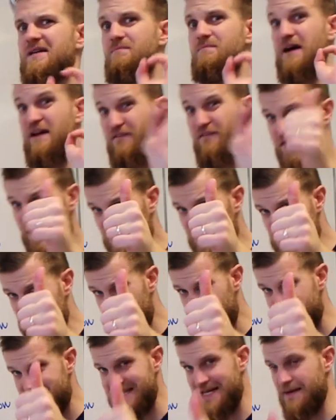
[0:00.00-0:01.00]
My
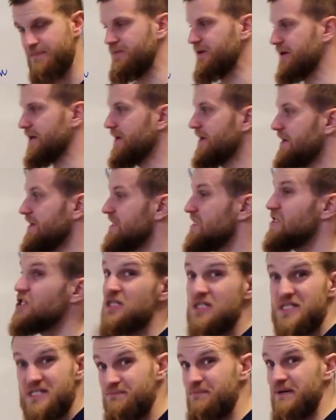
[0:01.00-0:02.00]
first tip is
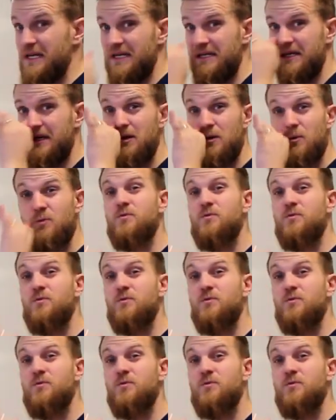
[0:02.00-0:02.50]
to speak.